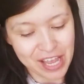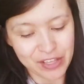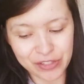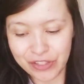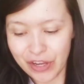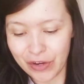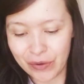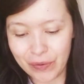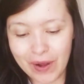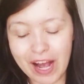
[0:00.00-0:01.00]

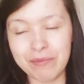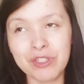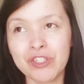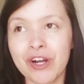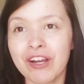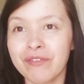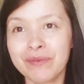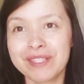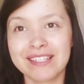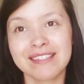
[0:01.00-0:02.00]
So I'm sure
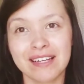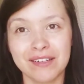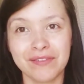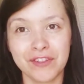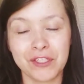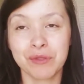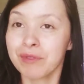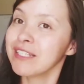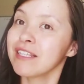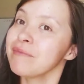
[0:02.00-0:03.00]
everyone's excited for their
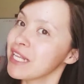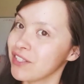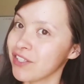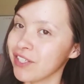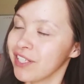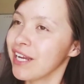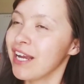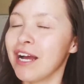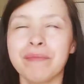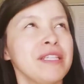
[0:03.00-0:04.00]
spring semester,
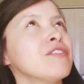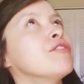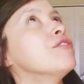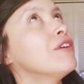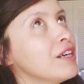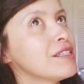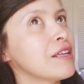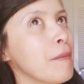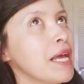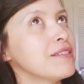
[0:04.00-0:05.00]
their fall
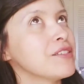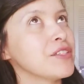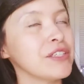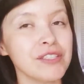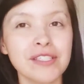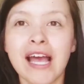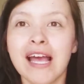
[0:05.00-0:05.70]
semesters,